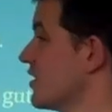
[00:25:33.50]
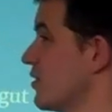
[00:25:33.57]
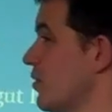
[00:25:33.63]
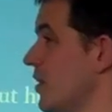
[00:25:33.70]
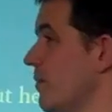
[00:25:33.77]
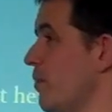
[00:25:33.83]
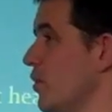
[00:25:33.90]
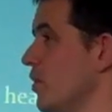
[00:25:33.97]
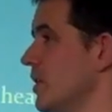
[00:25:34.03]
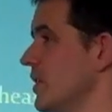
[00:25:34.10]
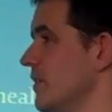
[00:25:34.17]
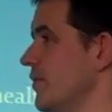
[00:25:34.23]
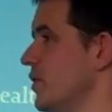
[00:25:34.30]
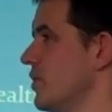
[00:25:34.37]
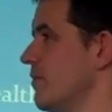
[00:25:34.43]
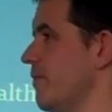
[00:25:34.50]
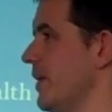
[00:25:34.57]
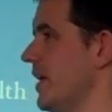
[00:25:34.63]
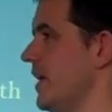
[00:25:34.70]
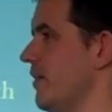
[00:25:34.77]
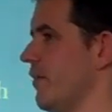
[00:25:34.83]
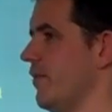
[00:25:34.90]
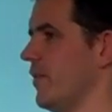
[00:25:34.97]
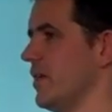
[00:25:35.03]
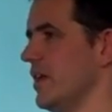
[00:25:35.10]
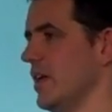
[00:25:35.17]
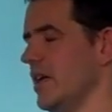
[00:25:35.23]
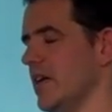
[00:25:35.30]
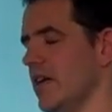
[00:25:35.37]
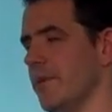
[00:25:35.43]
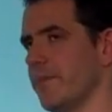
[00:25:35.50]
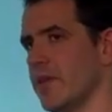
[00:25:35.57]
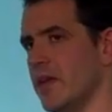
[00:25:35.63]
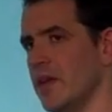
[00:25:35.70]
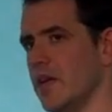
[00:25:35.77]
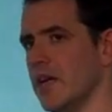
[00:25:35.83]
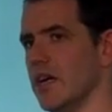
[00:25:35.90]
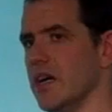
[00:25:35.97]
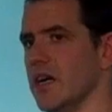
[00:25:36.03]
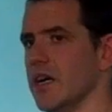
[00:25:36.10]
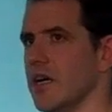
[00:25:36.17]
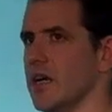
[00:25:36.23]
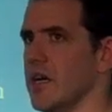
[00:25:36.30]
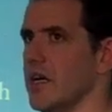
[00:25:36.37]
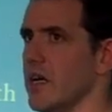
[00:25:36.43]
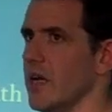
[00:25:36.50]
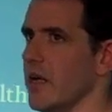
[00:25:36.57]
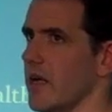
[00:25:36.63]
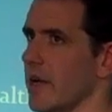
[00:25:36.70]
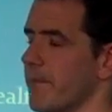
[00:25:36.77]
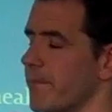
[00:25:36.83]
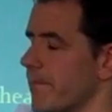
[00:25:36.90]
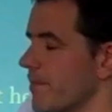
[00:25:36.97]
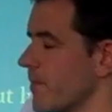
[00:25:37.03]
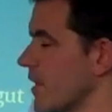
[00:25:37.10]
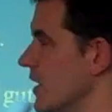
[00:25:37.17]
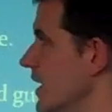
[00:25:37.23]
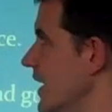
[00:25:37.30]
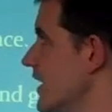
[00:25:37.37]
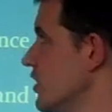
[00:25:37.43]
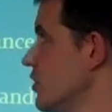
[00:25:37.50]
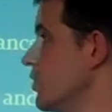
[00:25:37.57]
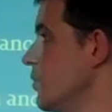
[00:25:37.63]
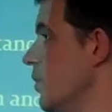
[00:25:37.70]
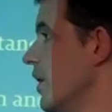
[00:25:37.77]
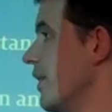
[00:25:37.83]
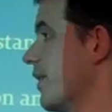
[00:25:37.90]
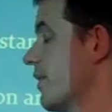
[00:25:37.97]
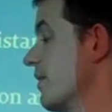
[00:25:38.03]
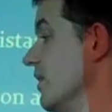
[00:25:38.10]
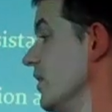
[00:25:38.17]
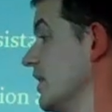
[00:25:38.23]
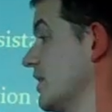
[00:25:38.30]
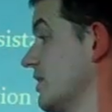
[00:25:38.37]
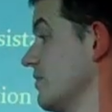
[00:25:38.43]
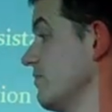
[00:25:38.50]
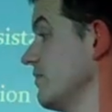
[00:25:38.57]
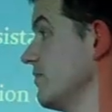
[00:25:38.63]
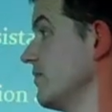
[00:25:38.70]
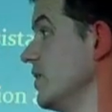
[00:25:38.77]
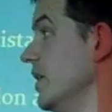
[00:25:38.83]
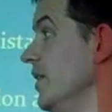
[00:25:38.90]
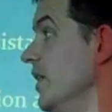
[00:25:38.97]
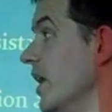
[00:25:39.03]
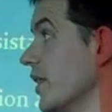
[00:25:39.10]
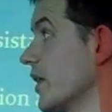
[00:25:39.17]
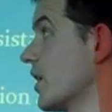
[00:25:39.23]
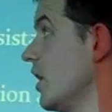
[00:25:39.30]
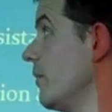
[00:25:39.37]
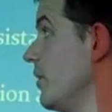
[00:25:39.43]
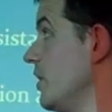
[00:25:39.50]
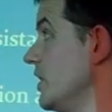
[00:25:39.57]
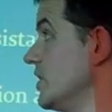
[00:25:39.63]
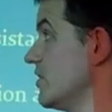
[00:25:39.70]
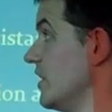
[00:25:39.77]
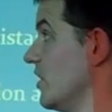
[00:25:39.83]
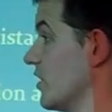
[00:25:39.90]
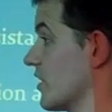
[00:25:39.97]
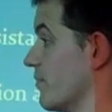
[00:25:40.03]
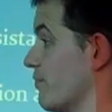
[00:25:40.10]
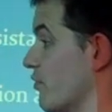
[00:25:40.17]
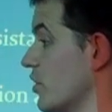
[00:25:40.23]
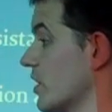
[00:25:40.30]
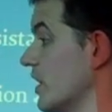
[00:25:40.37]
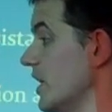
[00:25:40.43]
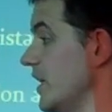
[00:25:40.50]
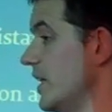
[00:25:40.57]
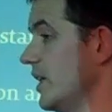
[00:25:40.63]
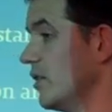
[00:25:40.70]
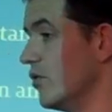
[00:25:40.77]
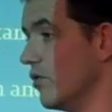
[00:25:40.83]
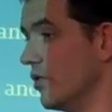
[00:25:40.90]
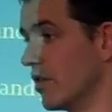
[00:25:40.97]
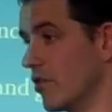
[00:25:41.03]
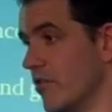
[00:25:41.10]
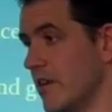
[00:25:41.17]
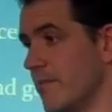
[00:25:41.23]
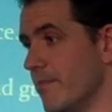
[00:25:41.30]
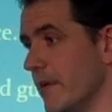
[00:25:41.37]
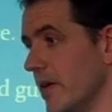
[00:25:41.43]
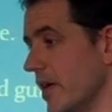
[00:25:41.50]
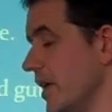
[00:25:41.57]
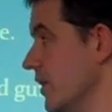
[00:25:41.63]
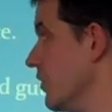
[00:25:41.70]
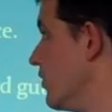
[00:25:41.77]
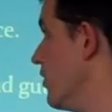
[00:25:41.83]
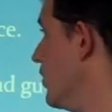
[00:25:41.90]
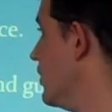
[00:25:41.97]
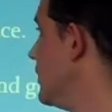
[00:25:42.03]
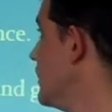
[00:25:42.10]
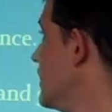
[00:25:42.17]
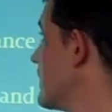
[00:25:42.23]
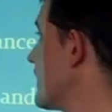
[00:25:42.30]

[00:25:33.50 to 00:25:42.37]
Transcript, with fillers: They're also quite appalling if you compare a uh, uh, legume with like another carbohydrate, like a broccoli or a green bean or